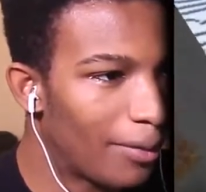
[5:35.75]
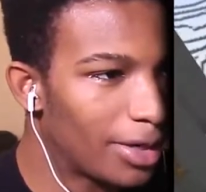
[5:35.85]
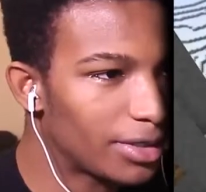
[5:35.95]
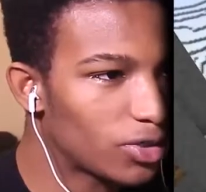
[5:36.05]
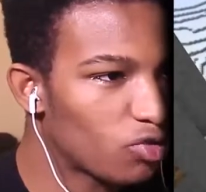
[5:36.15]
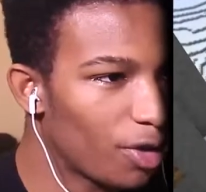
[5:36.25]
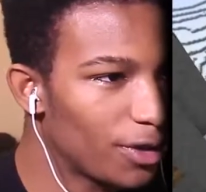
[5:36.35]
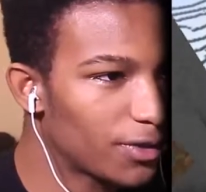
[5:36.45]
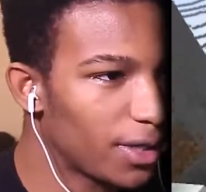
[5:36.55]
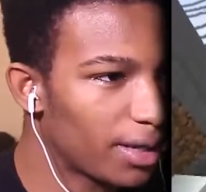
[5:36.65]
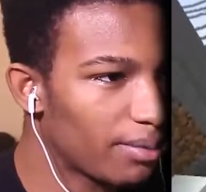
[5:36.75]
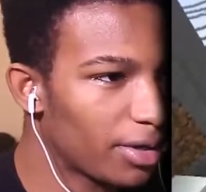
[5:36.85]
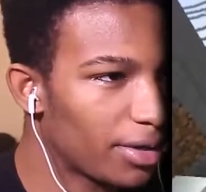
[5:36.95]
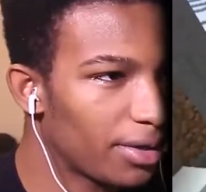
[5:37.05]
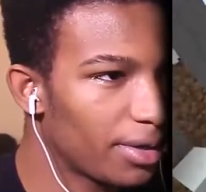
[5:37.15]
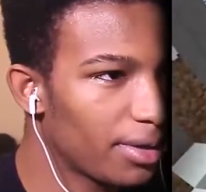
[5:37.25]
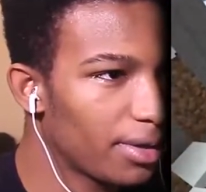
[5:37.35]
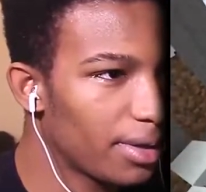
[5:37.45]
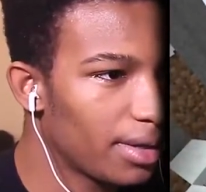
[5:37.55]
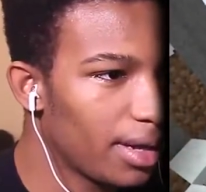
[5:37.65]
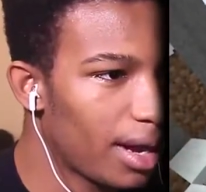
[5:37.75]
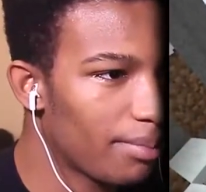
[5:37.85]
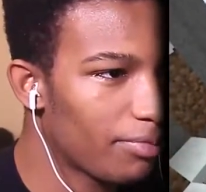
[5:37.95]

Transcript: I want to destroy this thing, but I'm